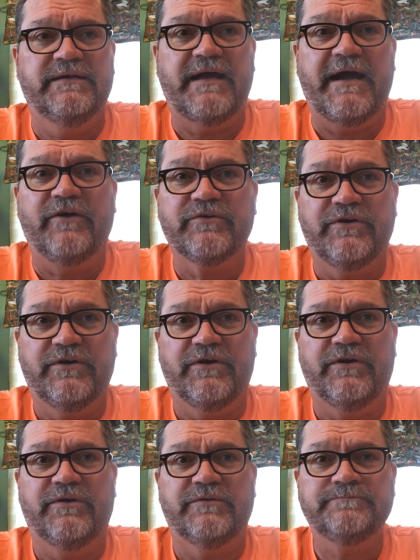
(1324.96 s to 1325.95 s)

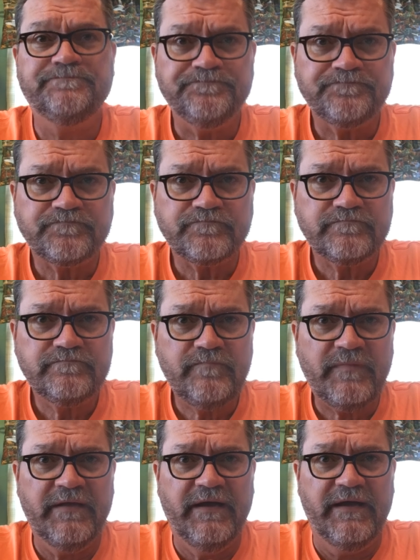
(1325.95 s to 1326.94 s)
alcohol
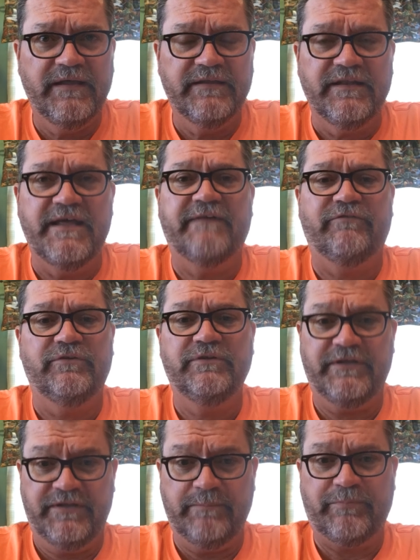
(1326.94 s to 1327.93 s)

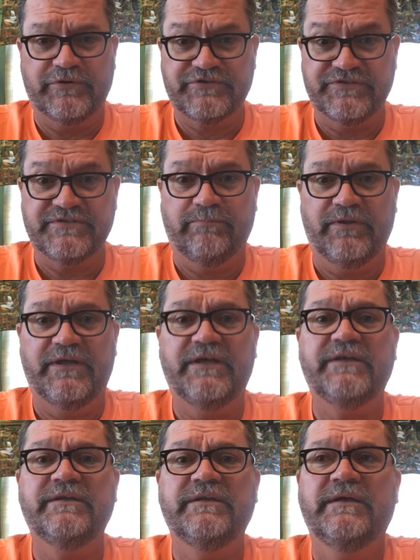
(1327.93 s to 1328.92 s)
level in a person's
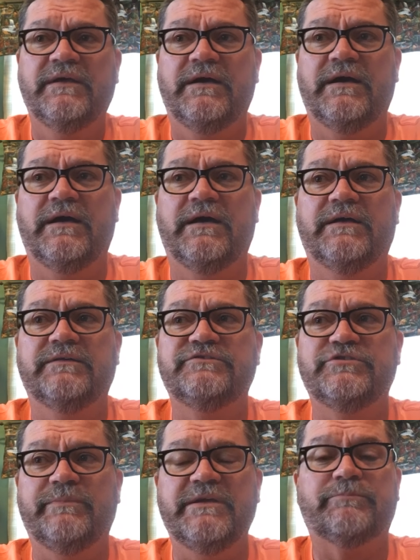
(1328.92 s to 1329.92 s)
blood
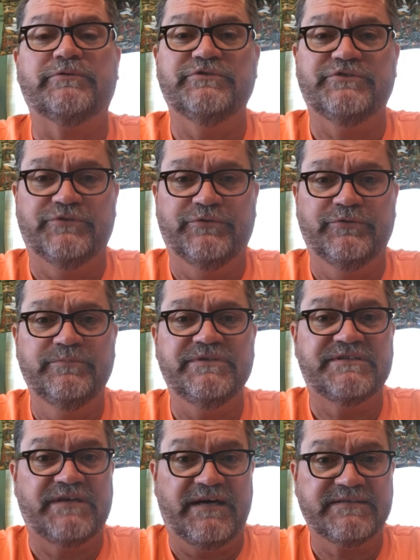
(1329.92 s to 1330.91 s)
to be presumed
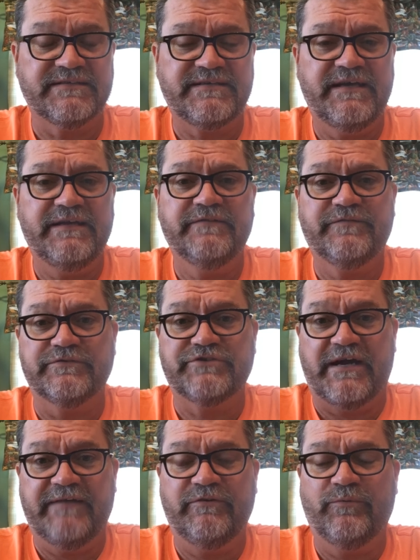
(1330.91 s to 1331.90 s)
intoxicated for
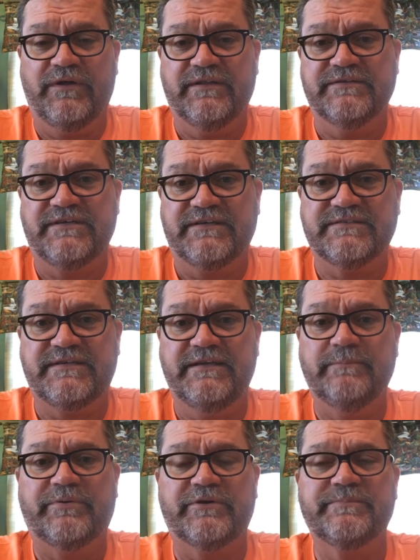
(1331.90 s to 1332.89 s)
driving while
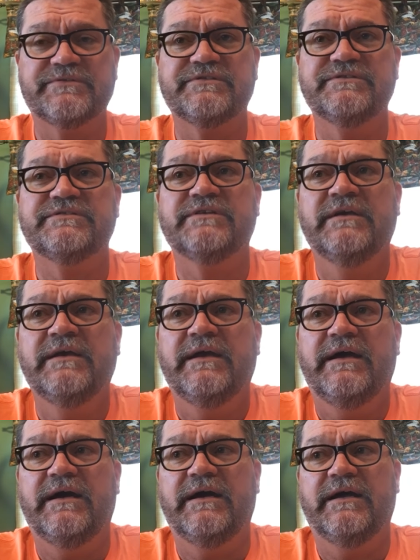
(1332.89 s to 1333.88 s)
intoxicated purposes.
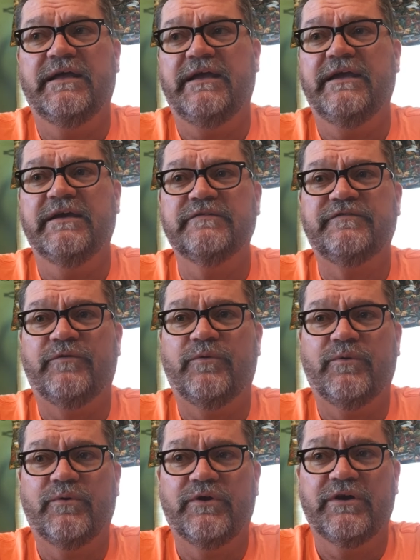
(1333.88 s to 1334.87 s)
And
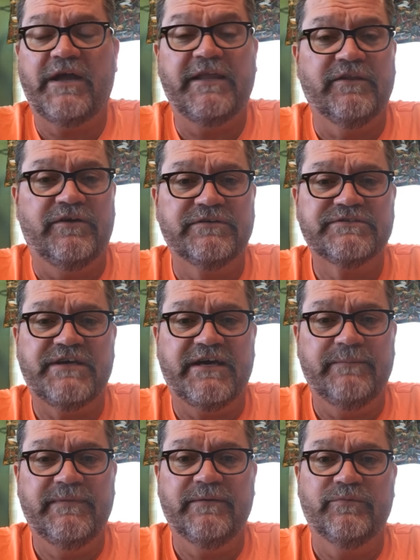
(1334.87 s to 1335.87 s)
for a long
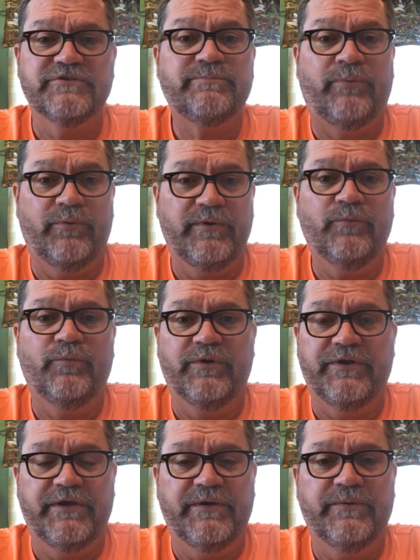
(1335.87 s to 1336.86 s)
time, it was
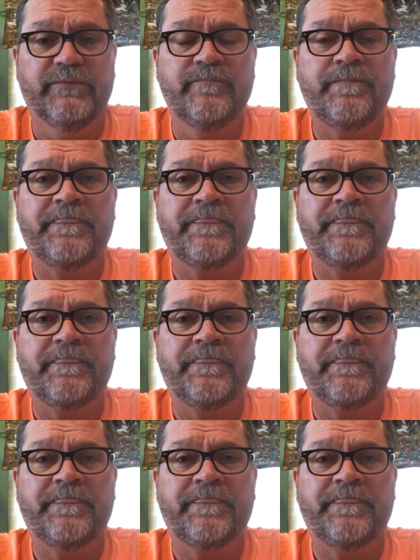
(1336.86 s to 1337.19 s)
0.10.